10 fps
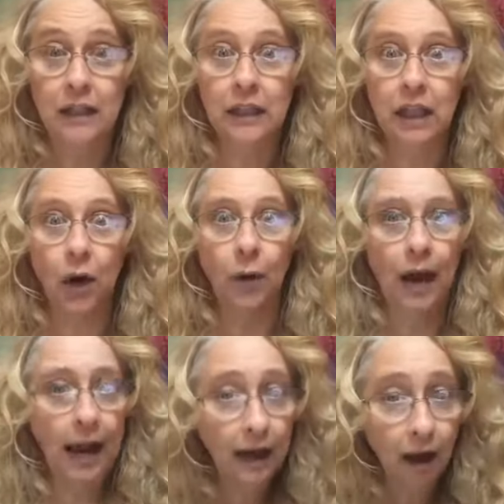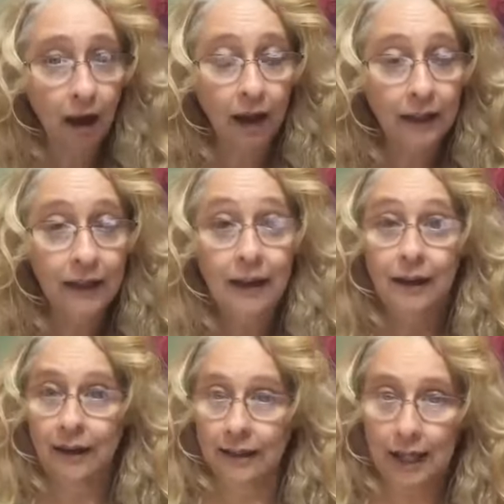So hang on,
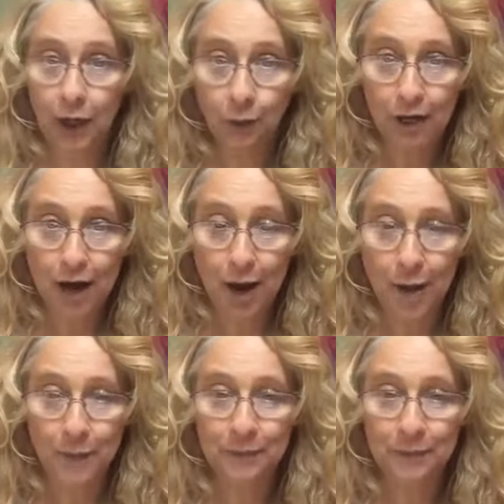because here we go.